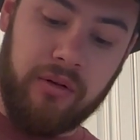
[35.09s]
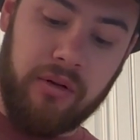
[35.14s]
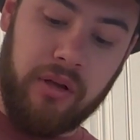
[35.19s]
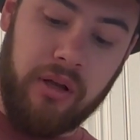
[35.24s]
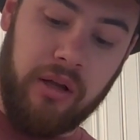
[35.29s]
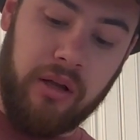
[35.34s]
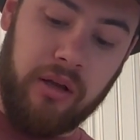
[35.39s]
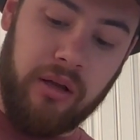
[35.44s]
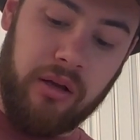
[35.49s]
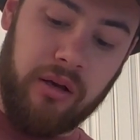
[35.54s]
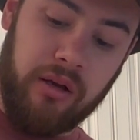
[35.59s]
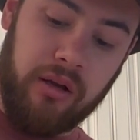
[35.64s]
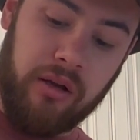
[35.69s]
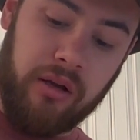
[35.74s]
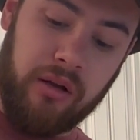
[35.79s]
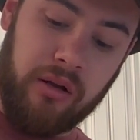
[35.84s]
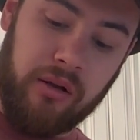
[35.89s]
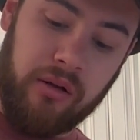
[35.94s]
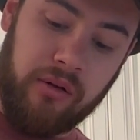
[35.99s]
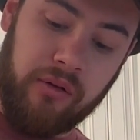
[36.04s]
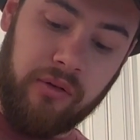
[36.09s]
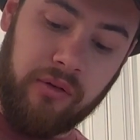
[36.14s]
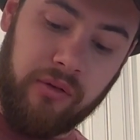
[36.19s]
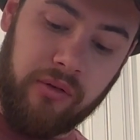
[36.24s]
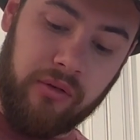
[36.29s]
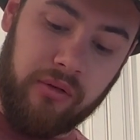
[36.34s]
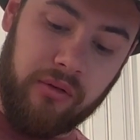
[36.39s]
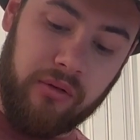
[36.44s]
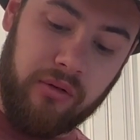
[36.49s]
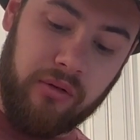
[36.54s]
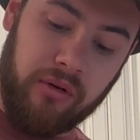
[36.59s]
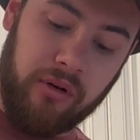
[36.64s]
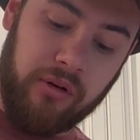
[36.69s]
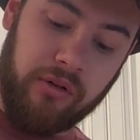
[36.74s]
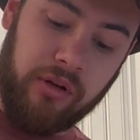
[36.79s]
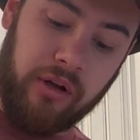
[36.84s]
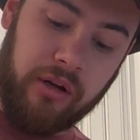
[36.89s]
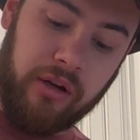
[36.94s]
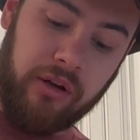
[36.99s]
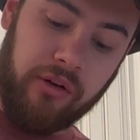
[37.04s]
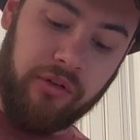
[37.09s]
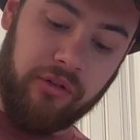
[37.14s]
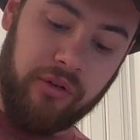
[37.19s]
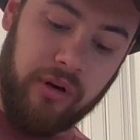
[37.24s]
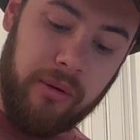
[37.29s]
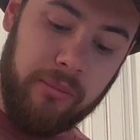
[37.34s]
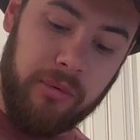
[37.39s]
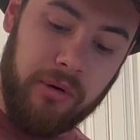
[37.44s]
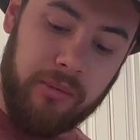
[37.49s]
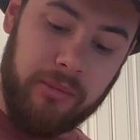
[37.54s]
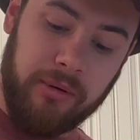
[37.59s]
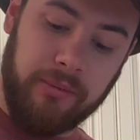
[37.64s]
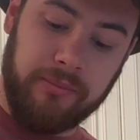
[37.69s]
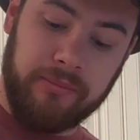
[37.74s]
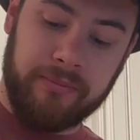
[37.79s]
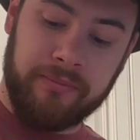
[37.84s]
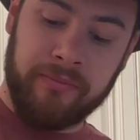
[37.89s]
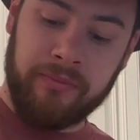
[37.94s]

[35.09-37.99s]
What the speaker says: It is Kentucky straight bourbon,